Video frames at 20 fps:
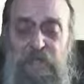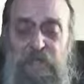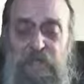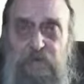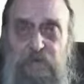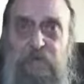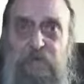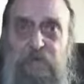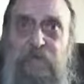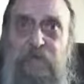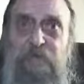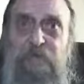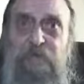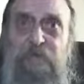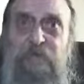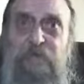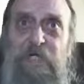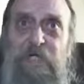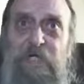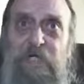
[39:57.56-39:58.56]
the way I've
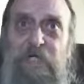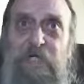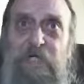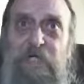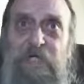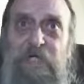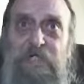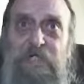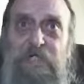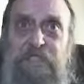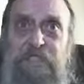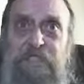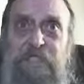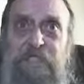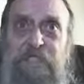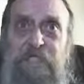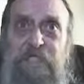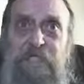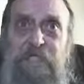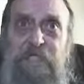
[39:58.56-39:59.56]
been led to
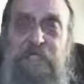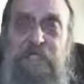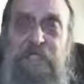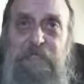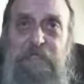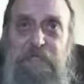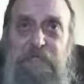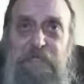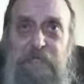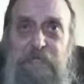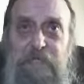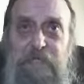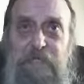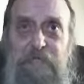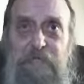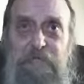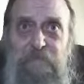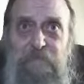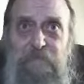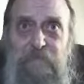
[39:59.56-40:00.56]
see it, and the way
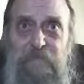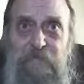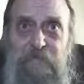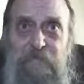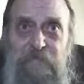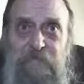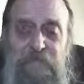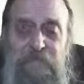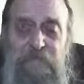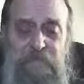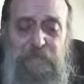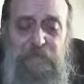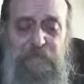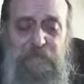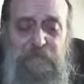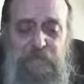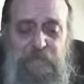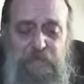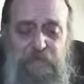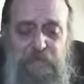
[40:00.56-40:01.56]
I've been led
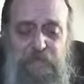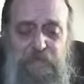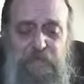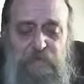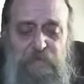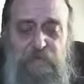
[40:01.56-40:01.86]
to